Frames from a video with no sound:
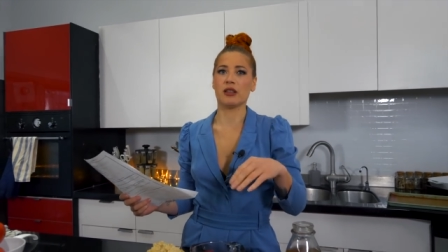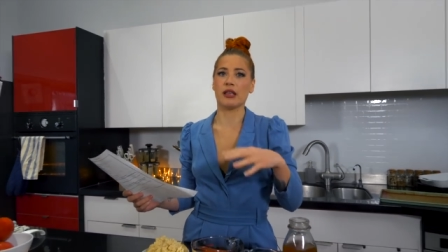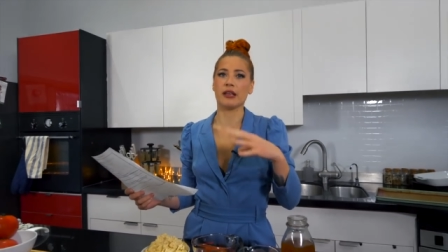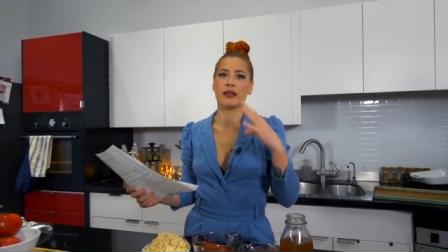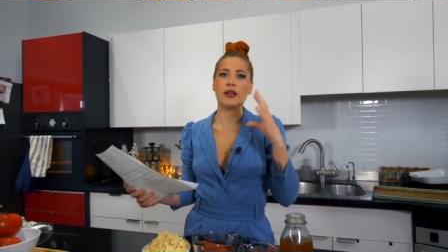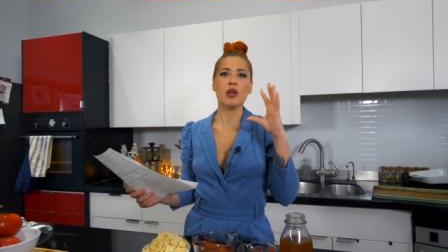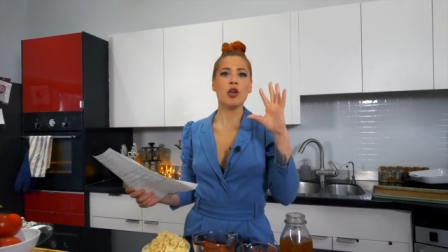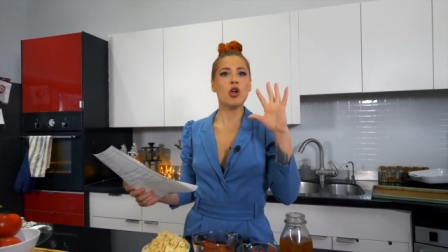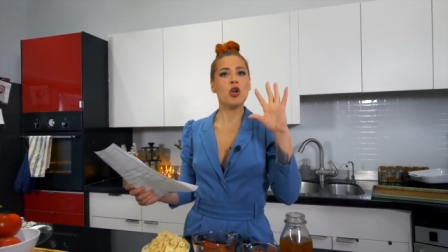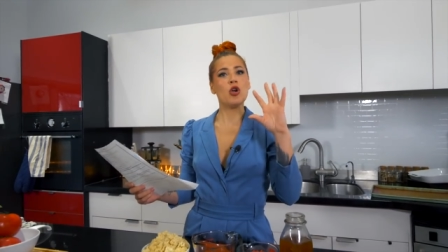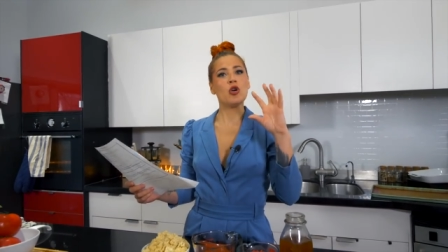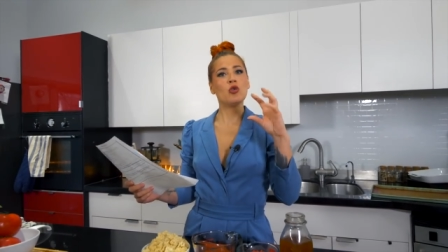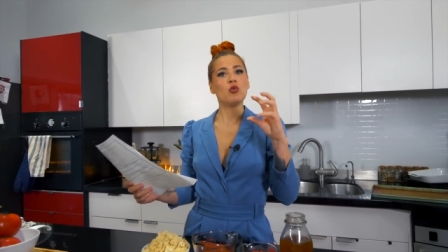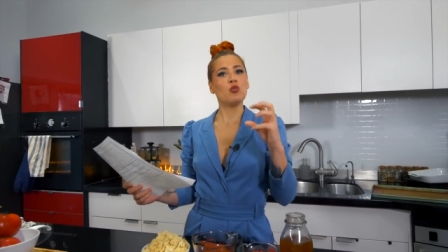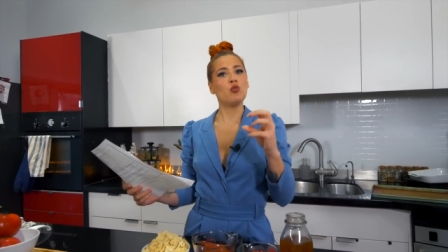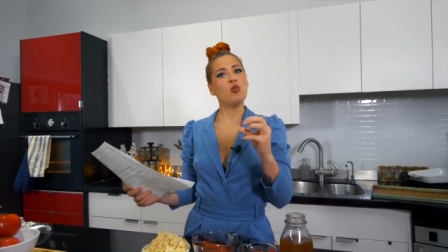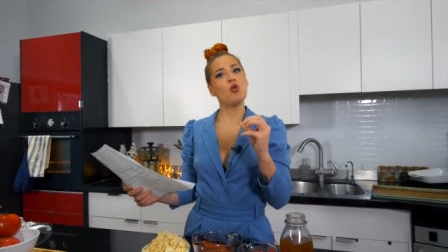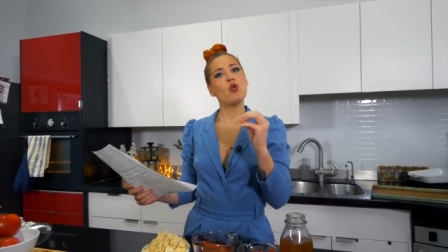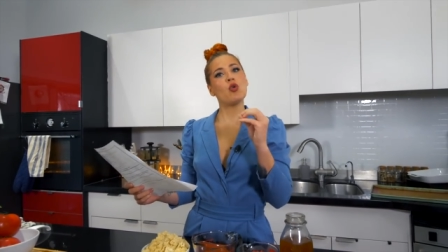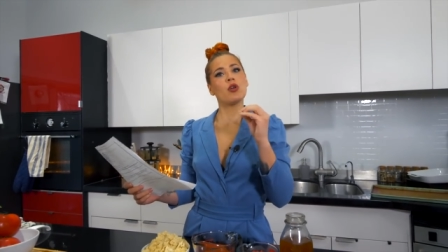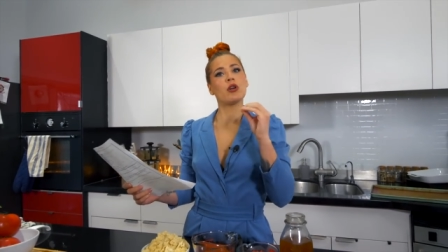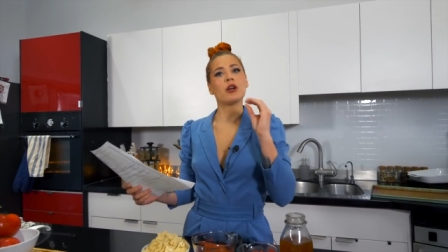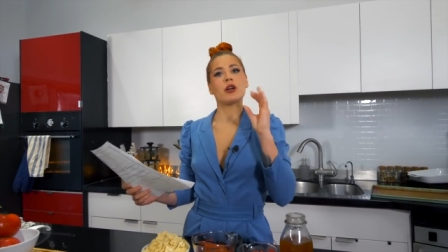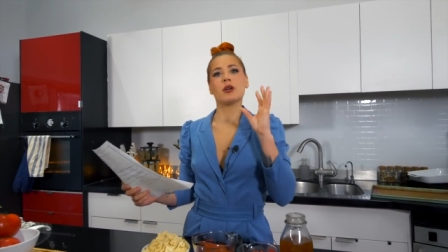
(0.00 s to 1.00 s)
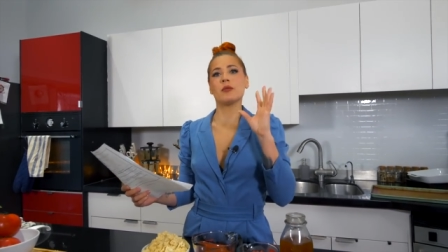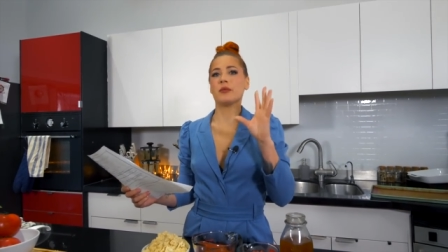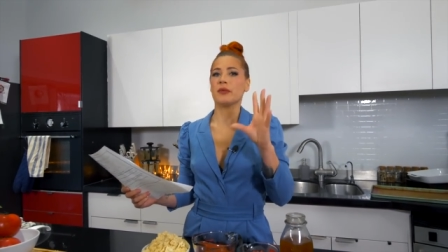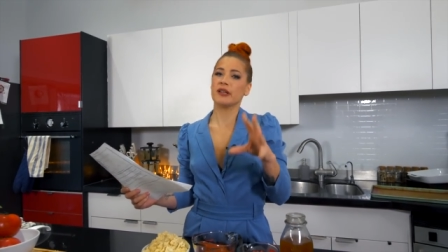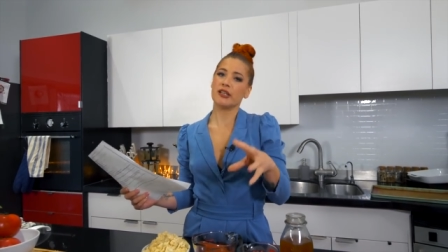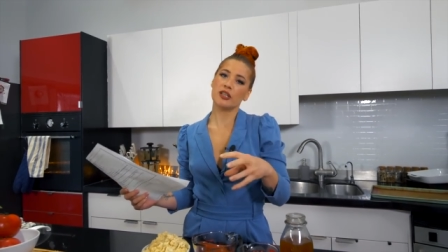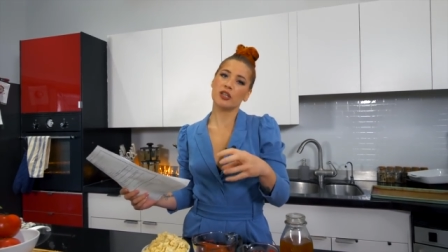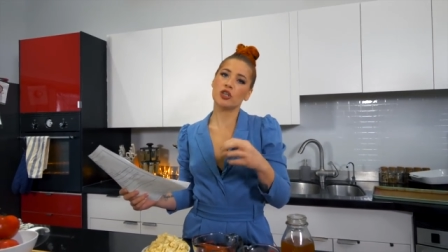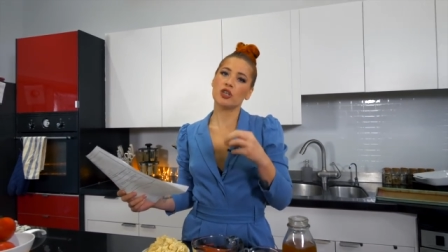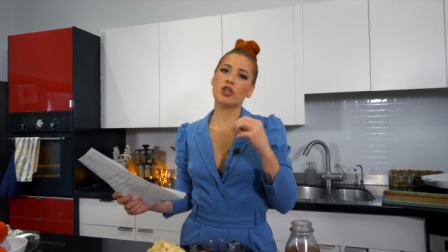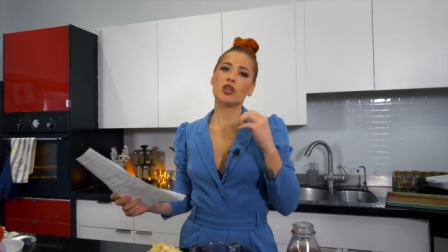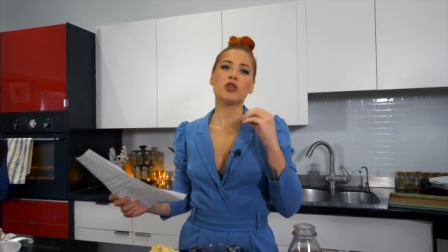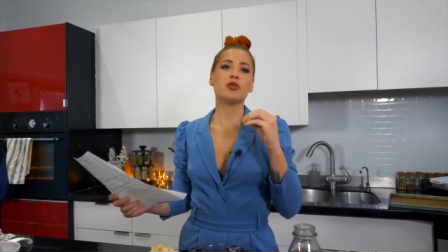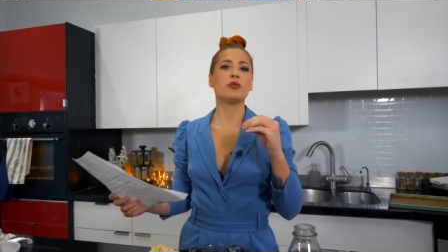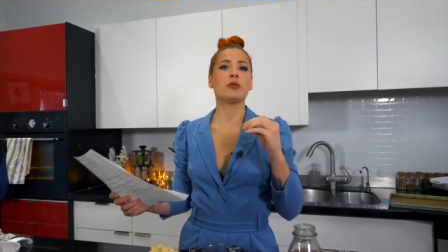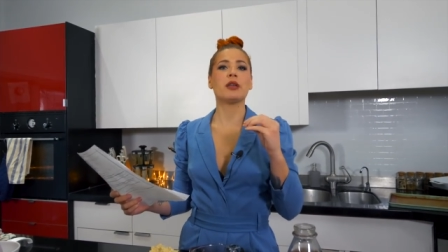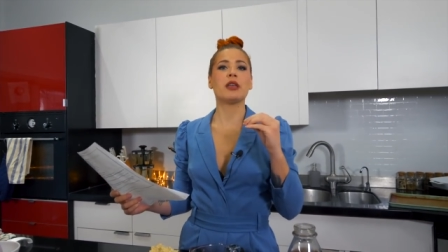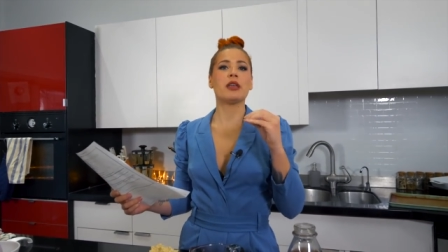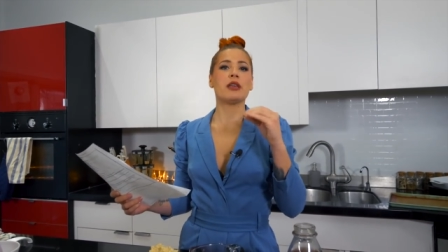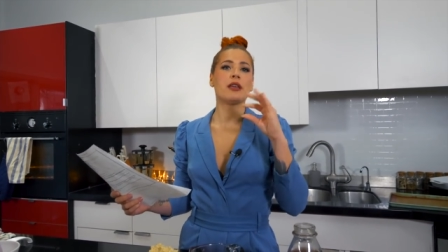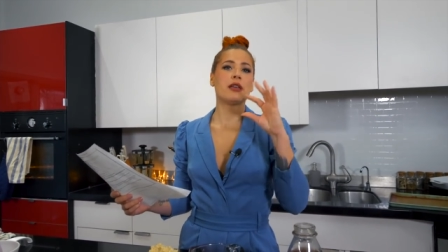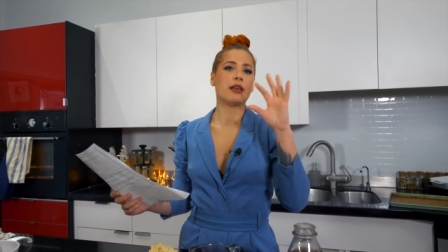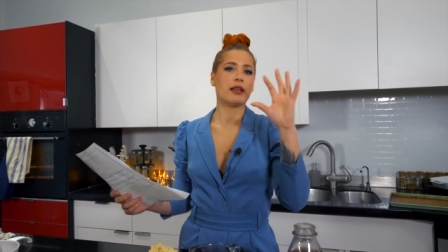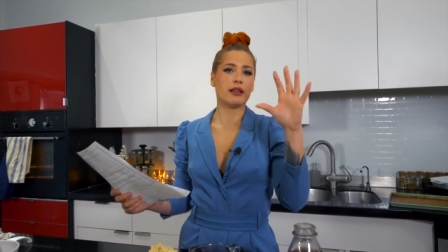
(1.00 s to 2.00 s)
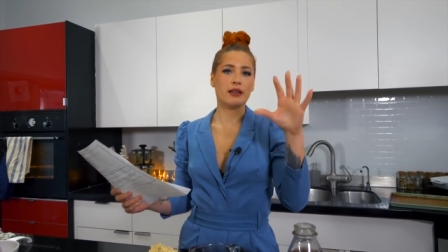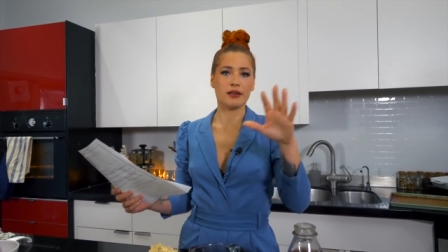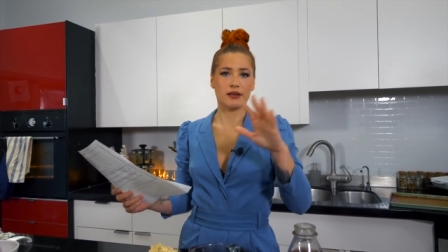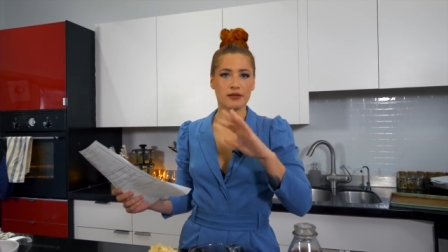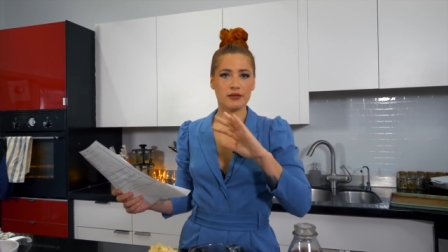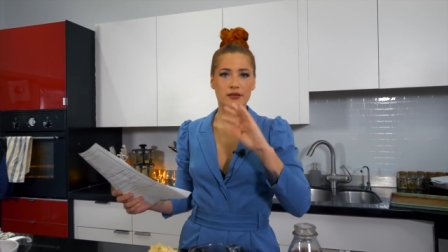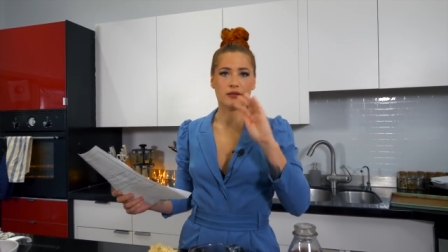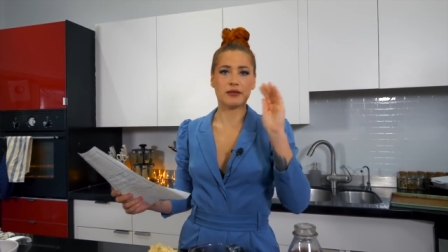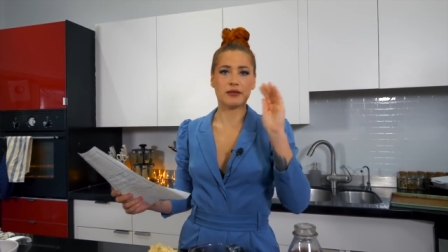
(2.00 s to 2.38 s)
like warm and gooey and